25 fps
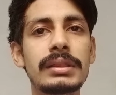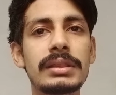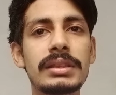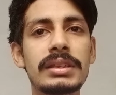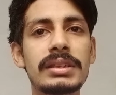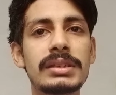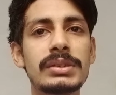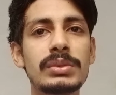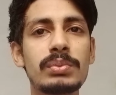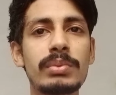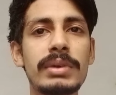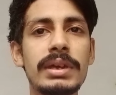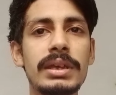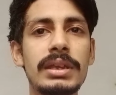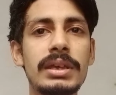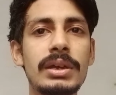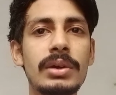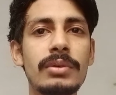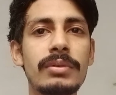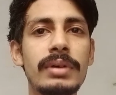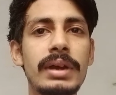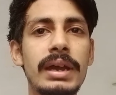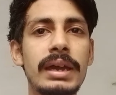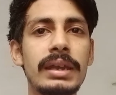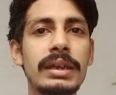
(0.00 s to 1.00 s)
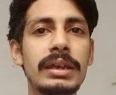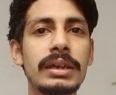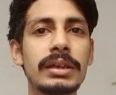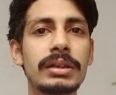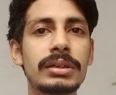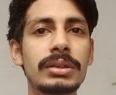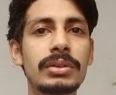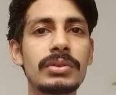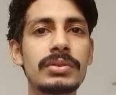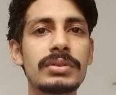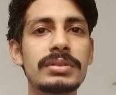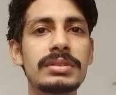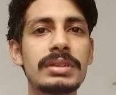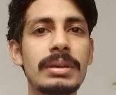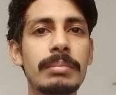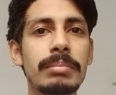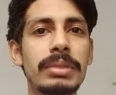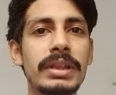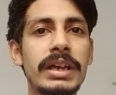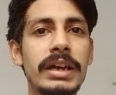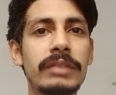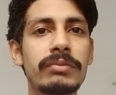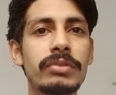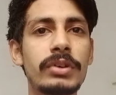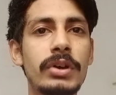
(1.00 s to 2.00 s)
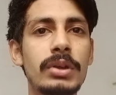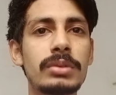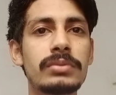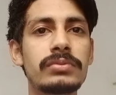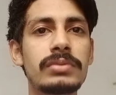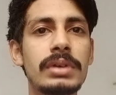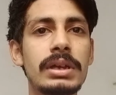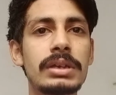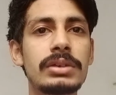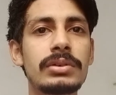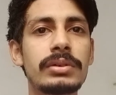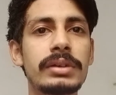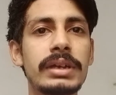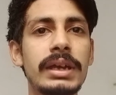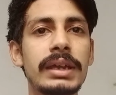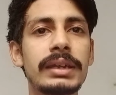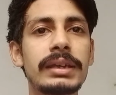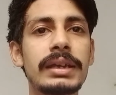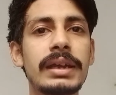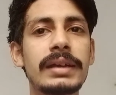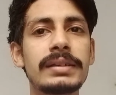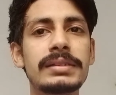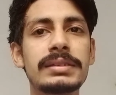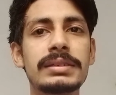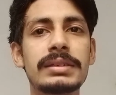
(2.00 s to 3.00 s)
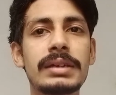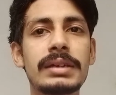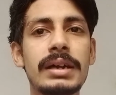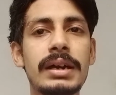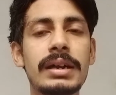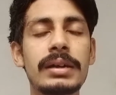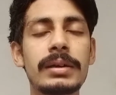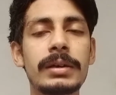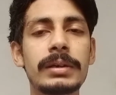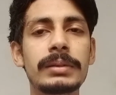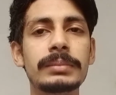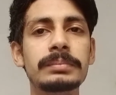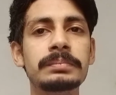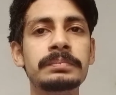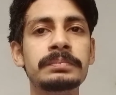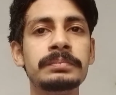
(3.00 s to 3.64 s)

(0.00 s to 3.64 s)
this video and include some platforms where you can get started.